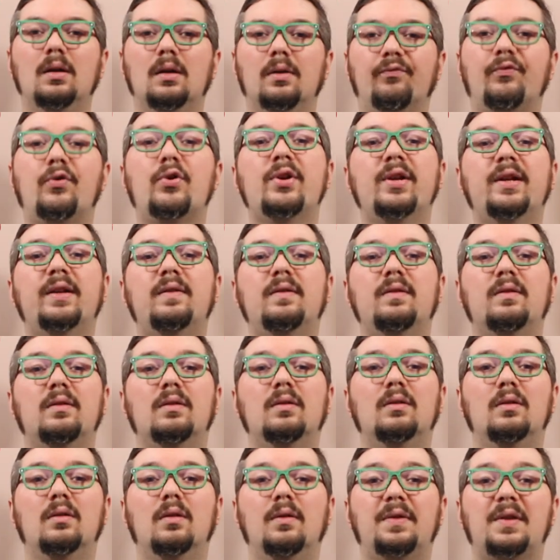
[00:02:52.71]
Verdict,
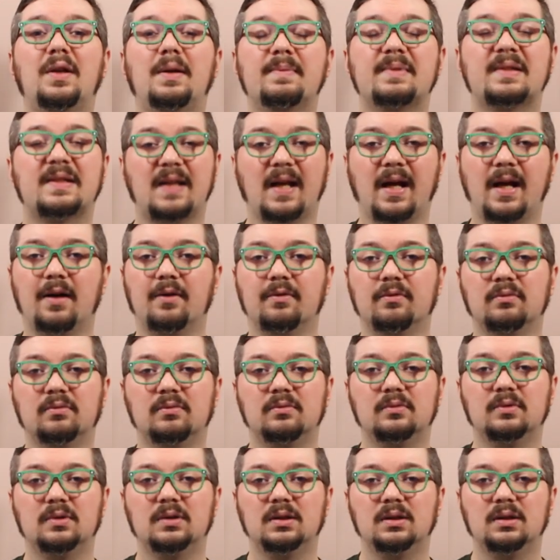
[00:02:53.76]
thumbs down.
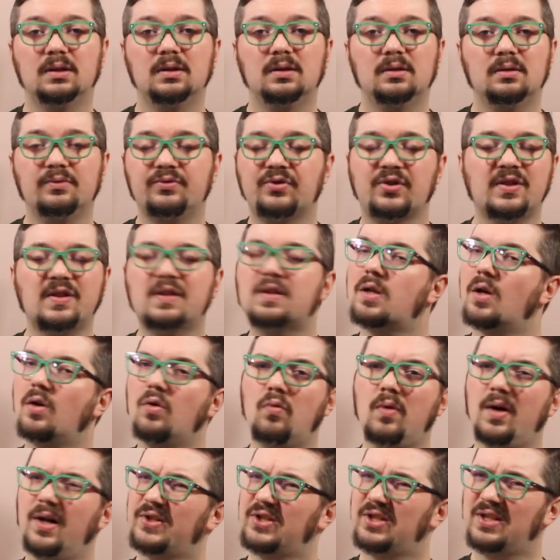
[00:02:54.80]
Just go
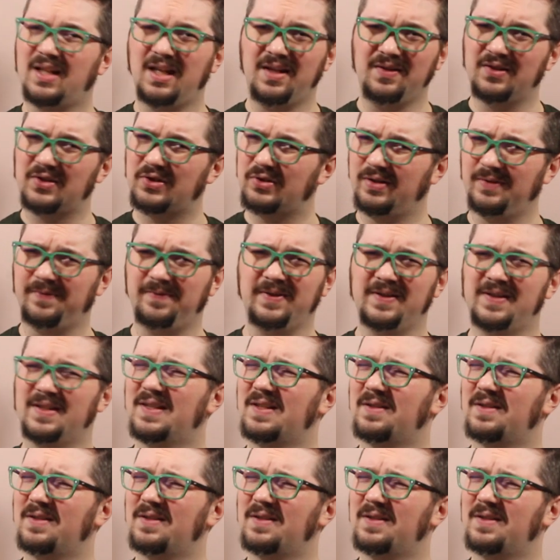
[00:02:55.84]
watch Day of the Triffids,